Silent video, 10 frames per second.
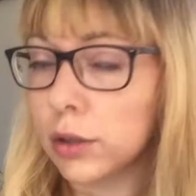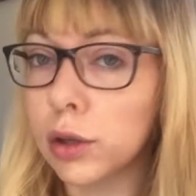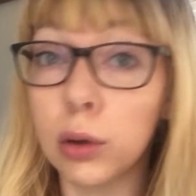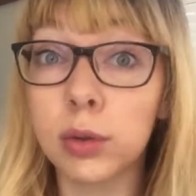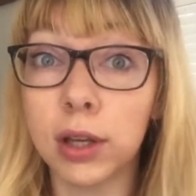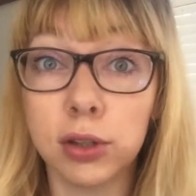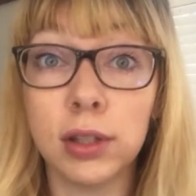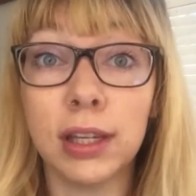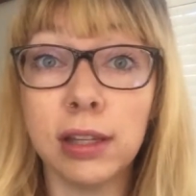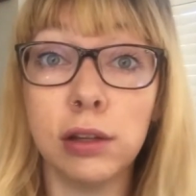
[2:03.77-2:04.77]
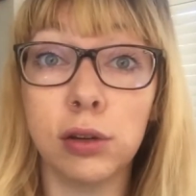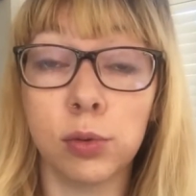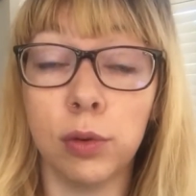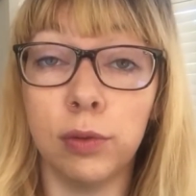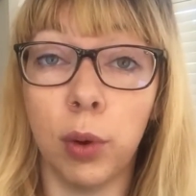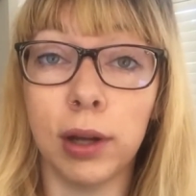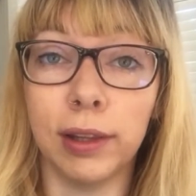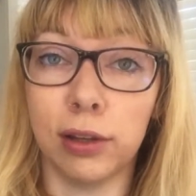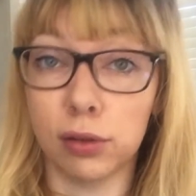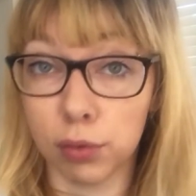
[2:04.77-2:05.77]
So it was actually easier to avoid
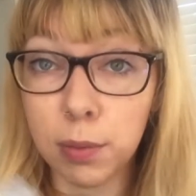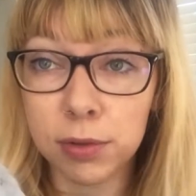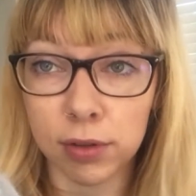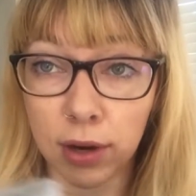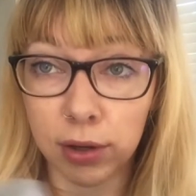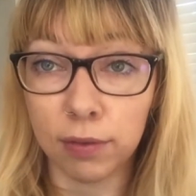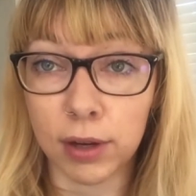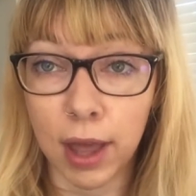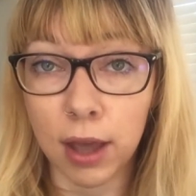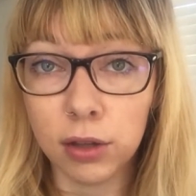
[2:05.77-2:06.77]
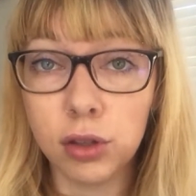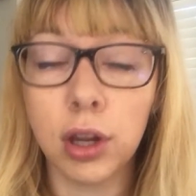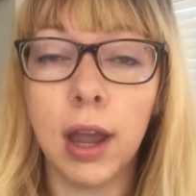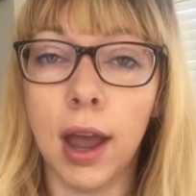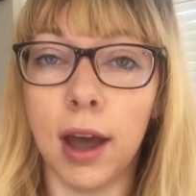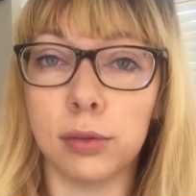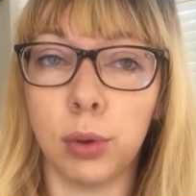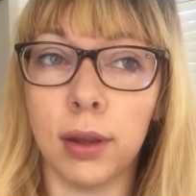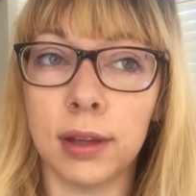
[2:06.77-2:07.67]
like drips around every edge, as well